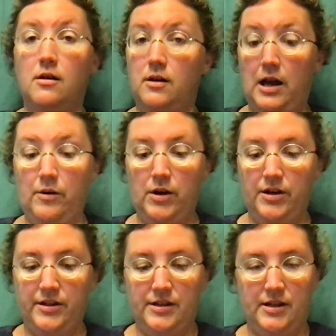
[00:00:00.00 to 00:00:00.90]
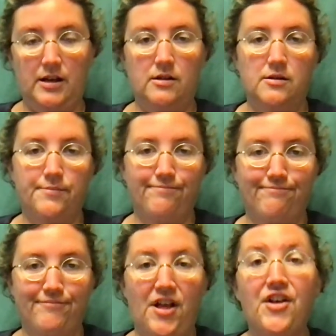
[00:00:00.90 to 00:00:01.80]
Now on to the states.
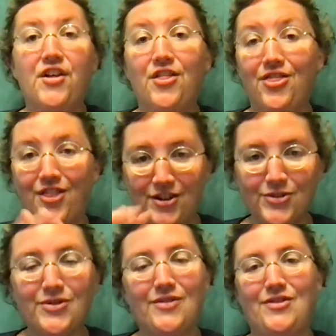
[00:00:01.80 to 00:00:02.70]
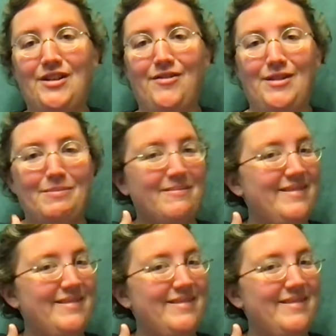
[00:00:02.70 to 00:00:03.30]
There's 50 of them.